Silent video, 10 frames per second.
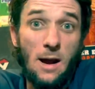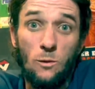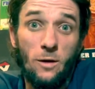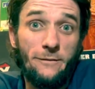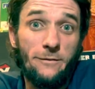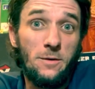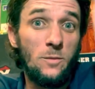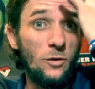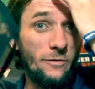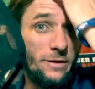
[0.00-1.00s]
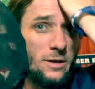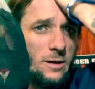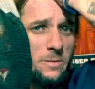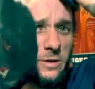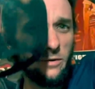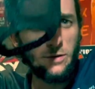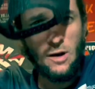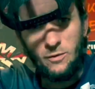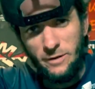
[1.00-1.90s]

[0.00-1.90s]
I work for a moving company, you know.